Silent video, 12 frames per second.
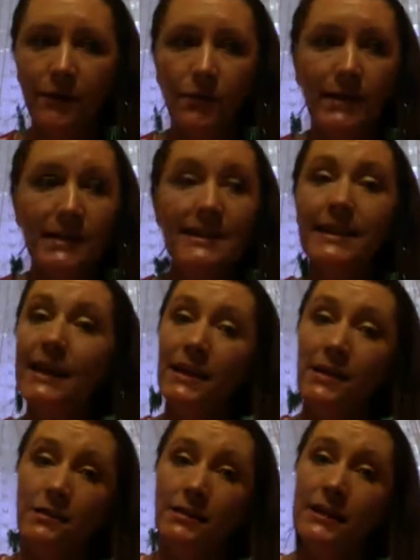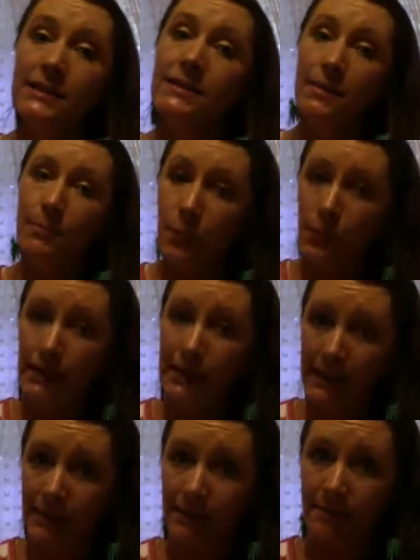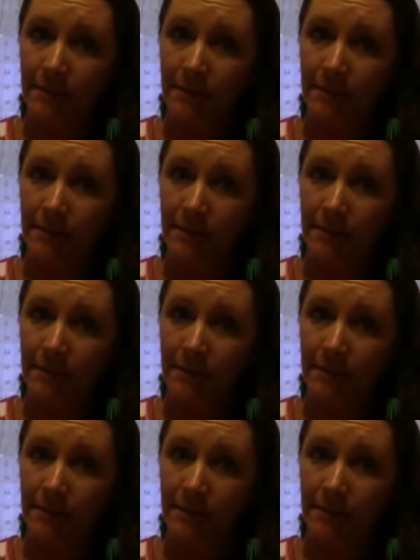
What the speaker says: What is it that you need support in?